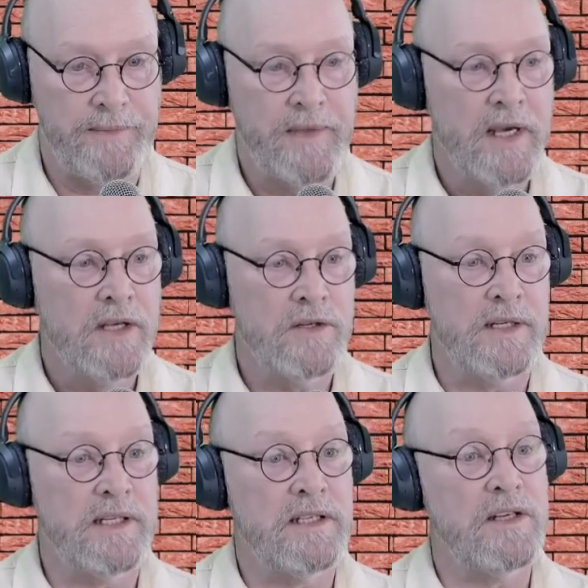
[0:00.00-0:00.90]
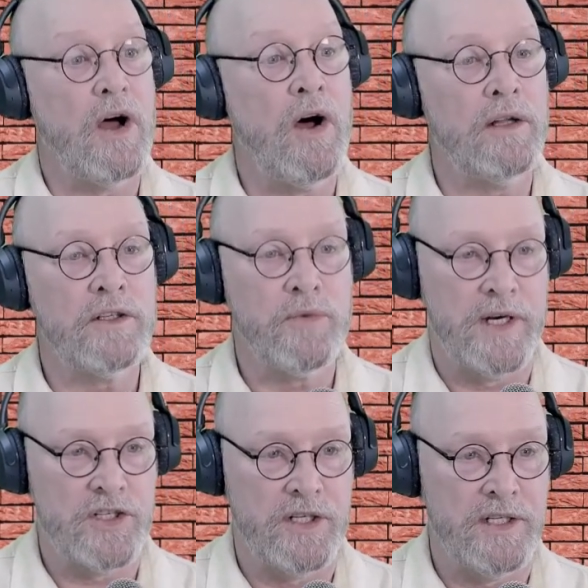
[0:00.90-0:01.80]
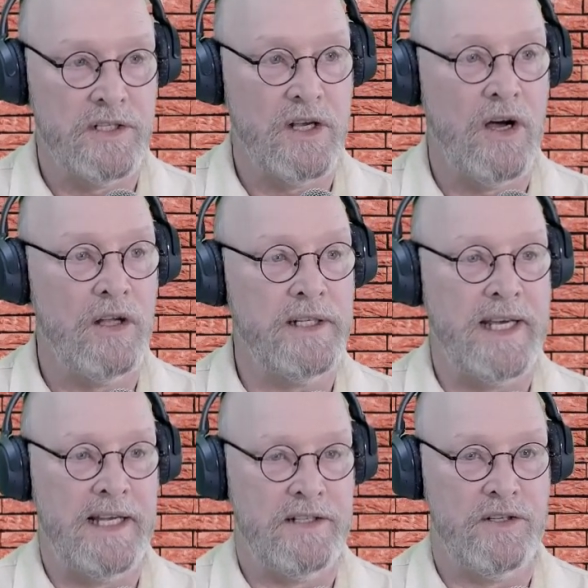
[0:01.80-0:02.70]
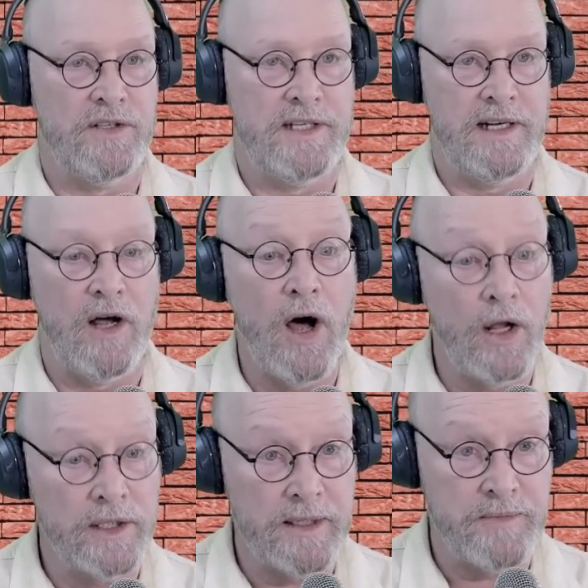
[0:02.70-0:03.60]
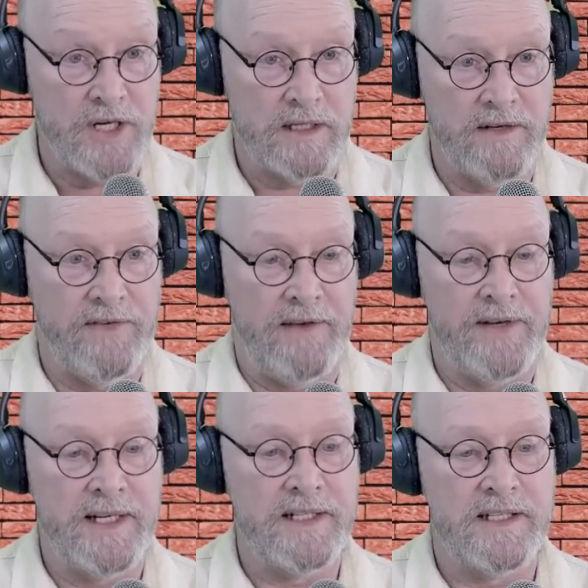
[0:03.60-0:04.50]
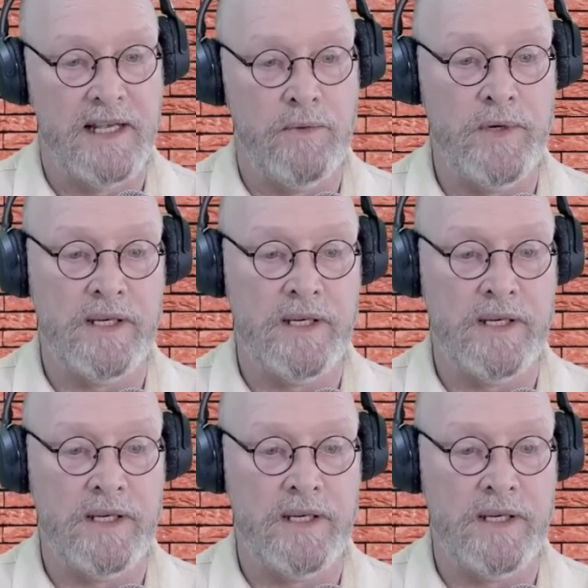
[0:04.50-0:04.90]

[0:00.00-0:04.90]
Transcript: So this is all the questions, all the answers, and all the objective evidence that we can